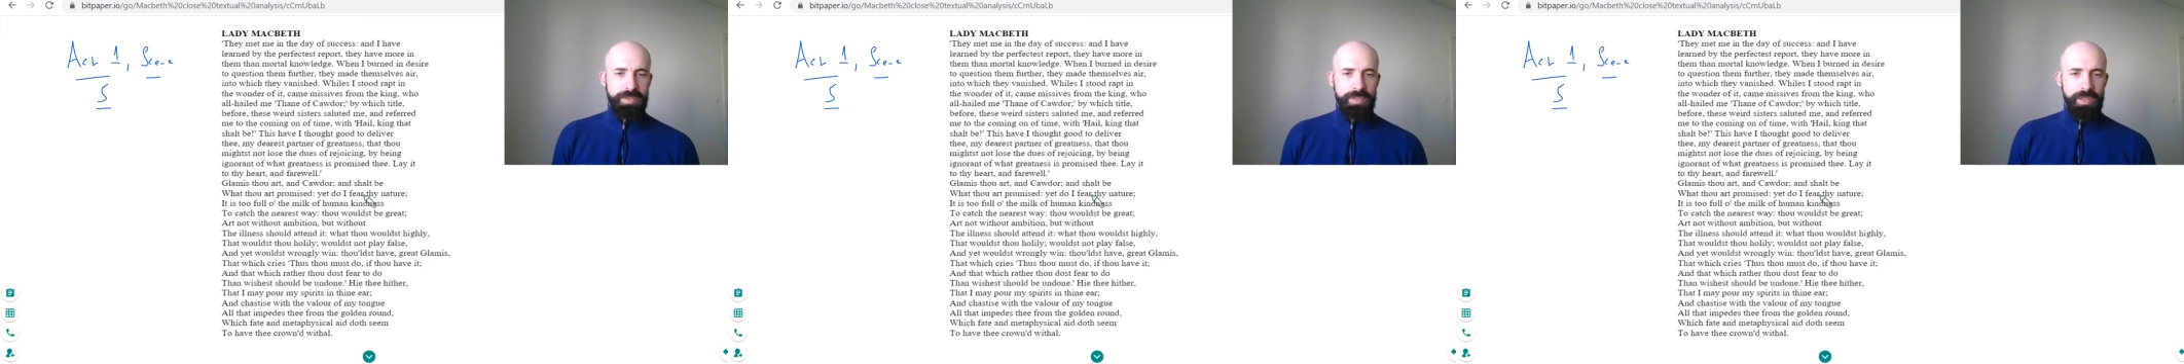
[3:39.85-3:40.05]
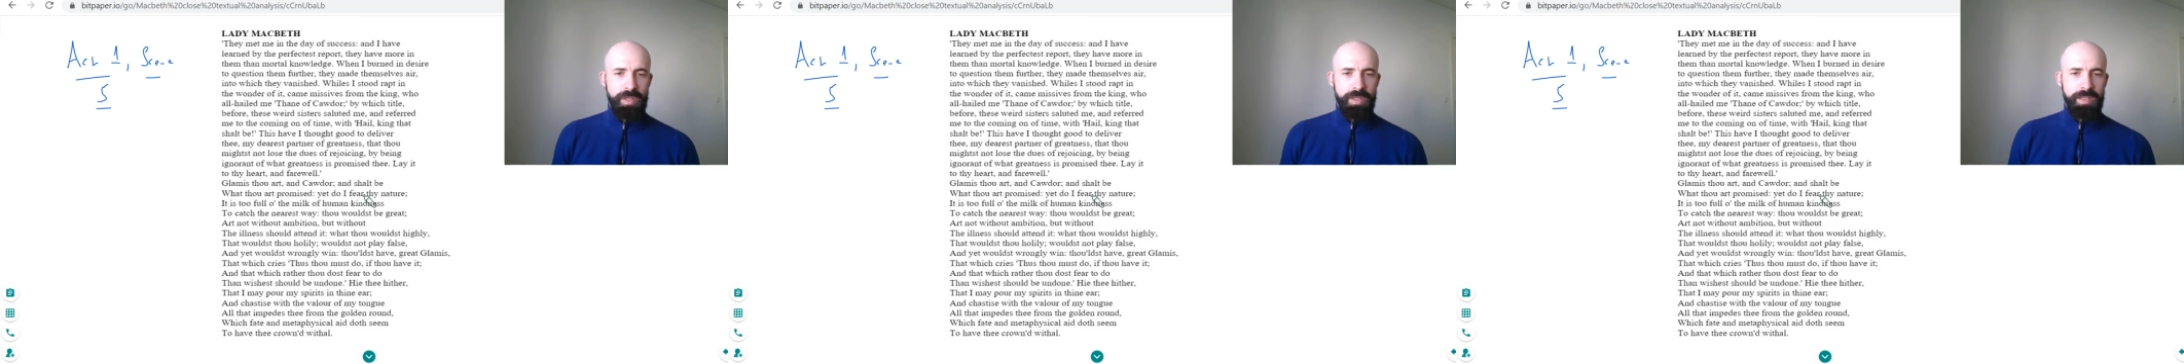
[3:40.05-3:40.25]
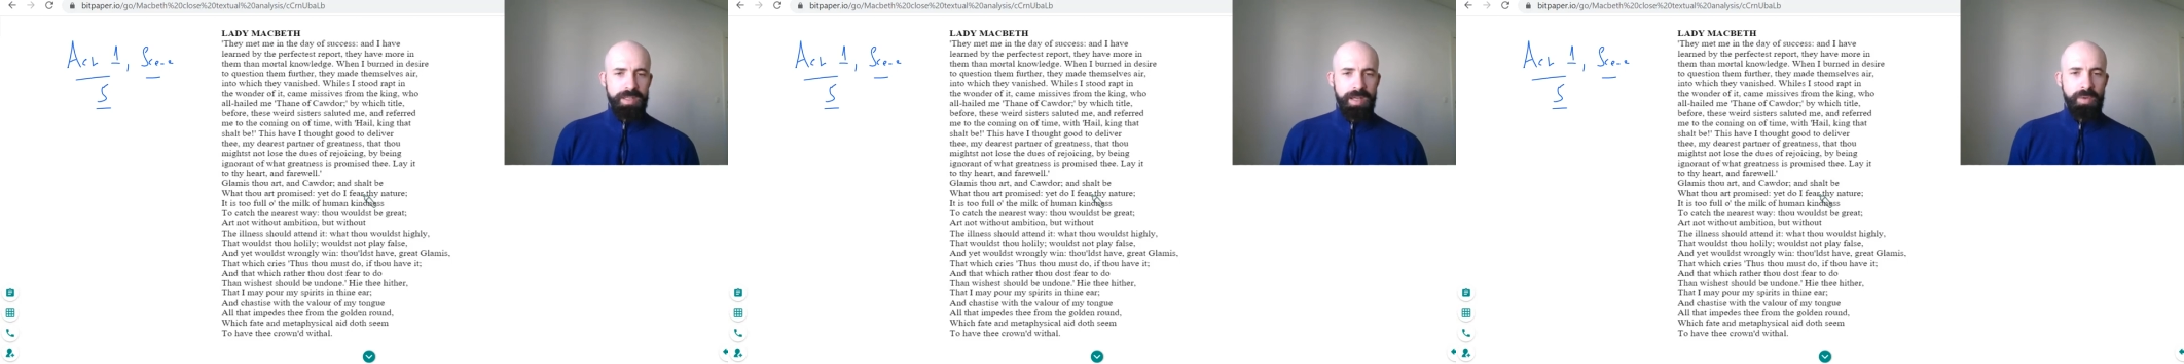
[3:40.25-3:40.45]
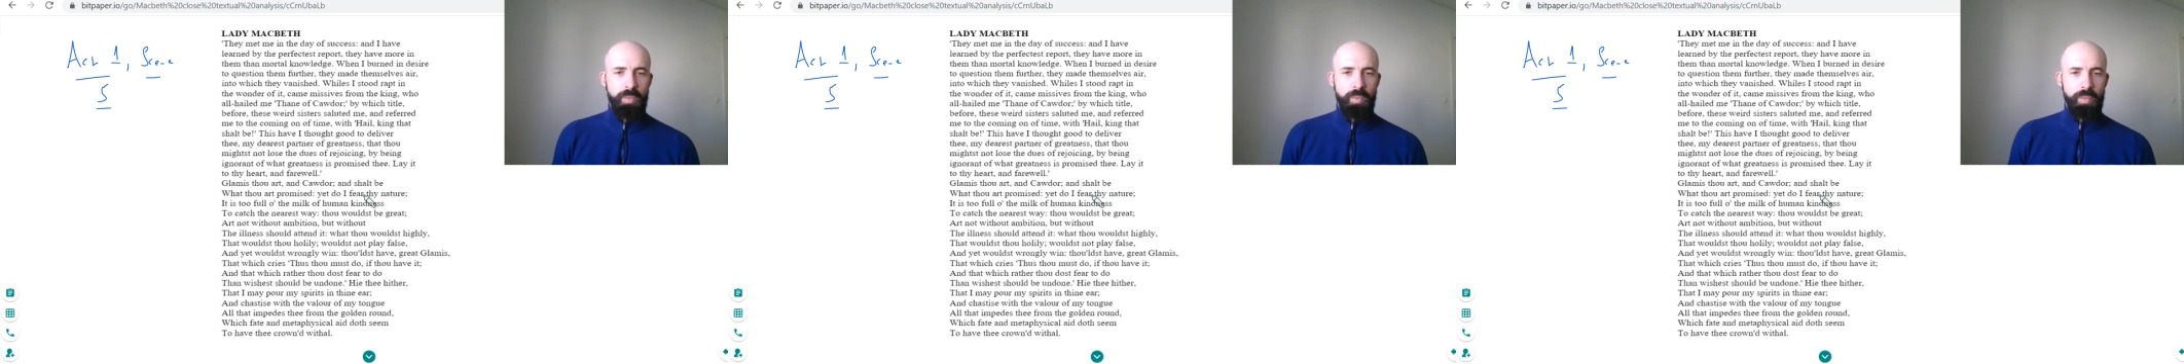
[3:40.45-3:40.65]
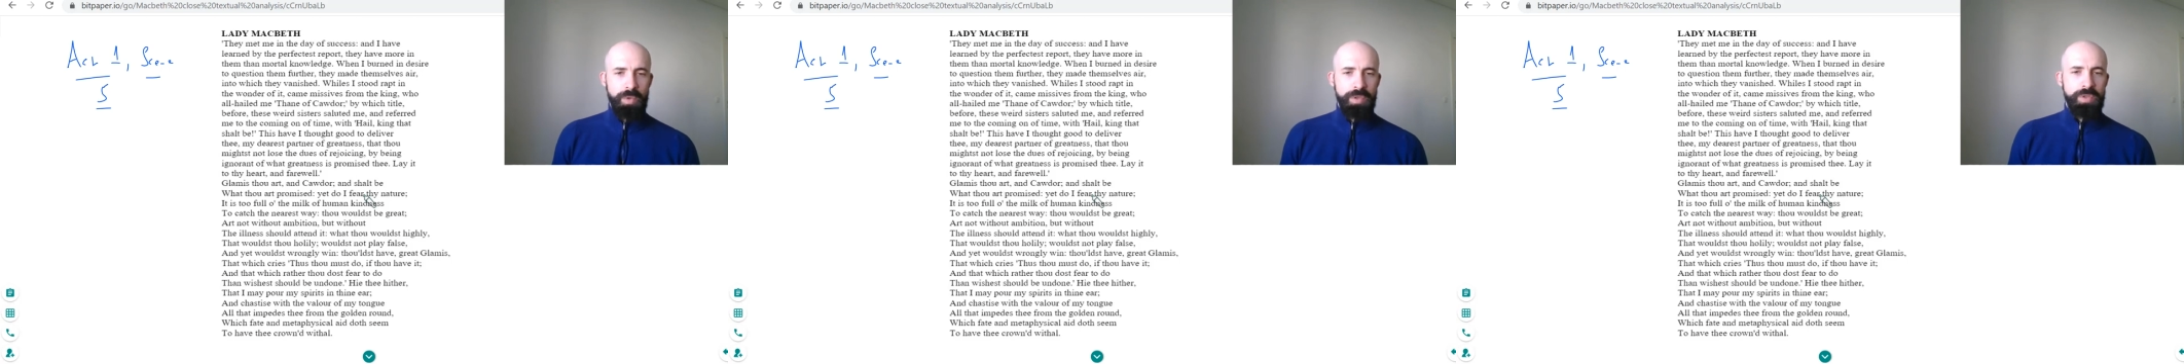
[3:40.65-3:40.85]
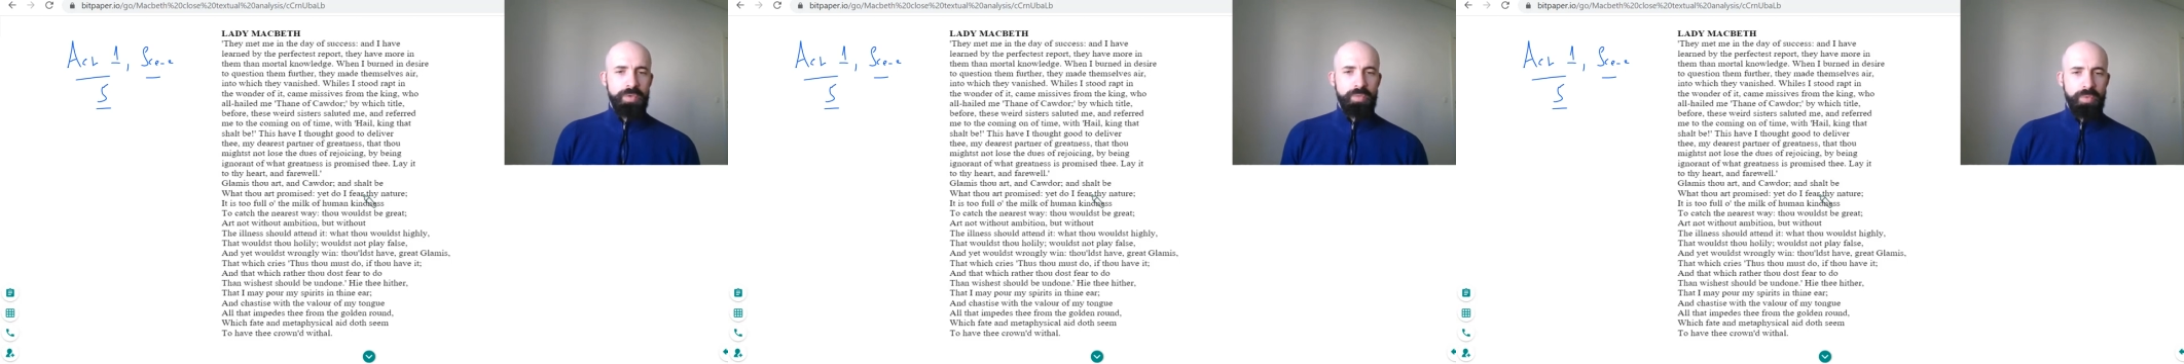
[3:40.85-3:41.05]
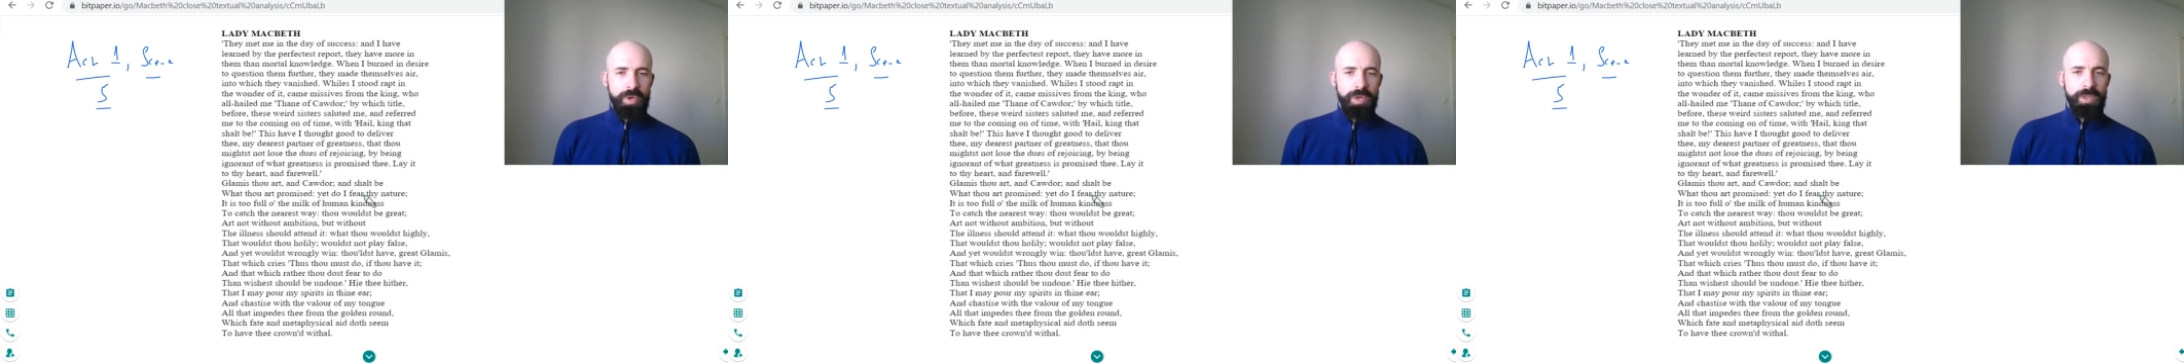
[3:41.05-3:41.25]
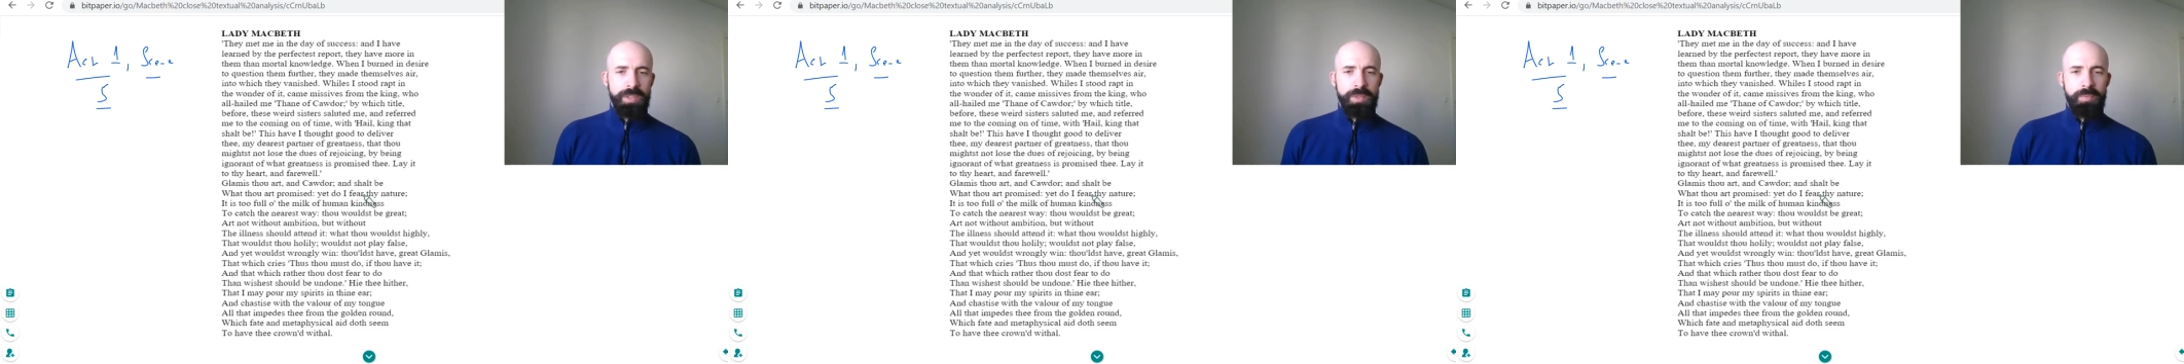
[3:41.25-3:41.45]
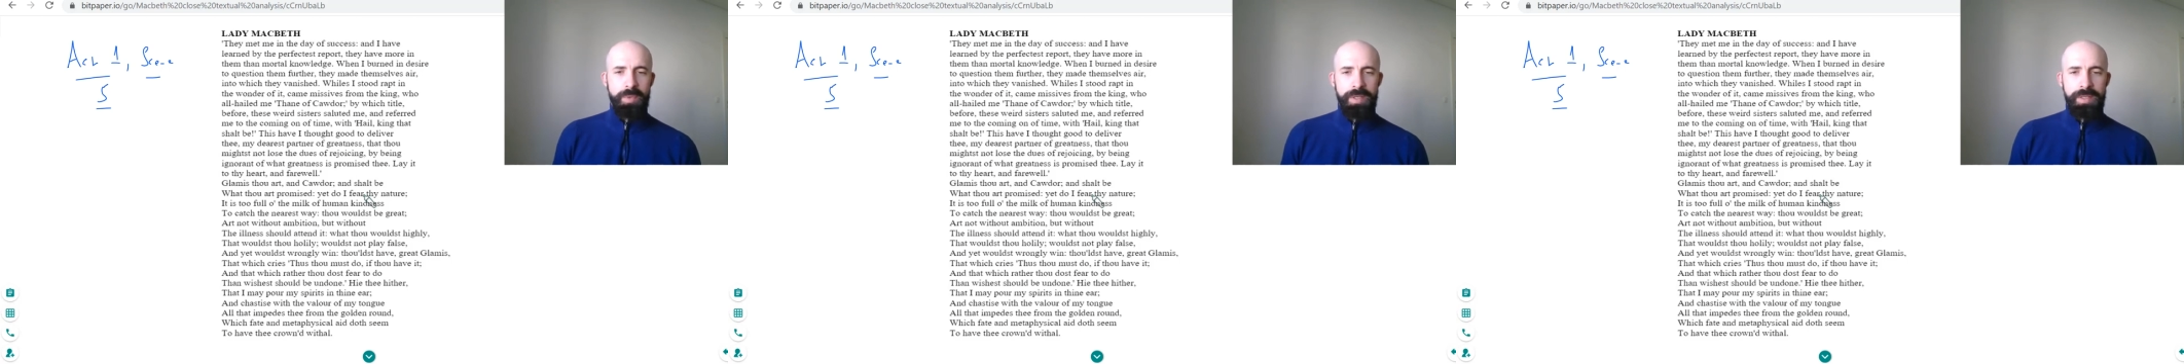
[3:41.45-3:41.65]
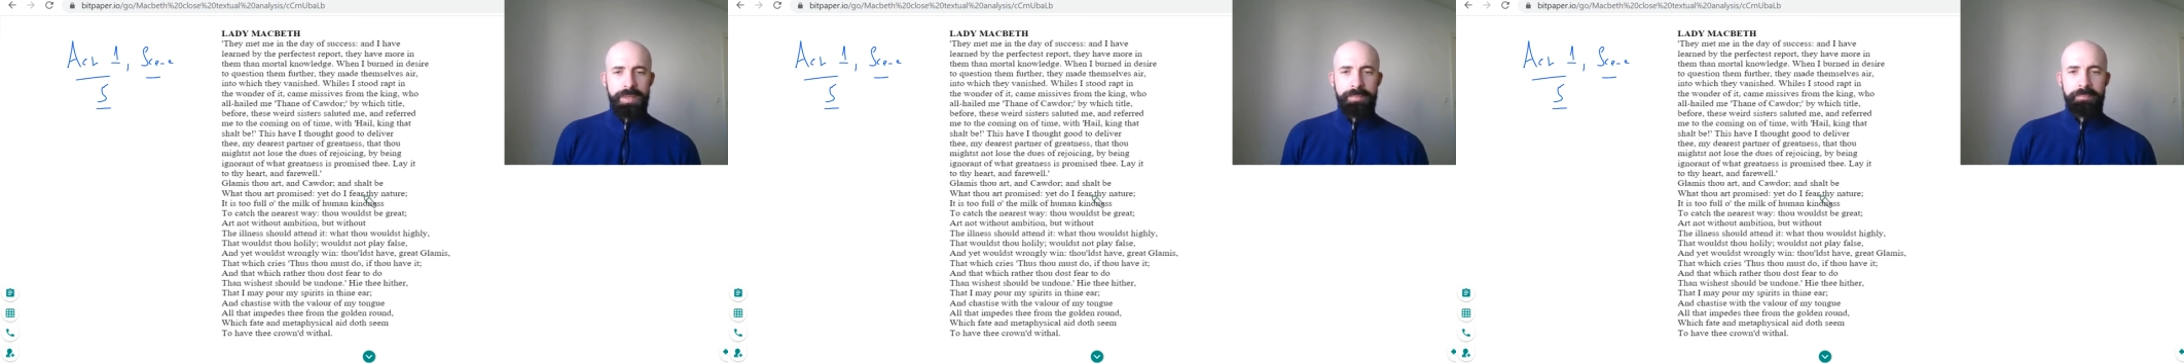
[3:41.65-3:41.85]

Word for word: and yet wouldst wrongly win.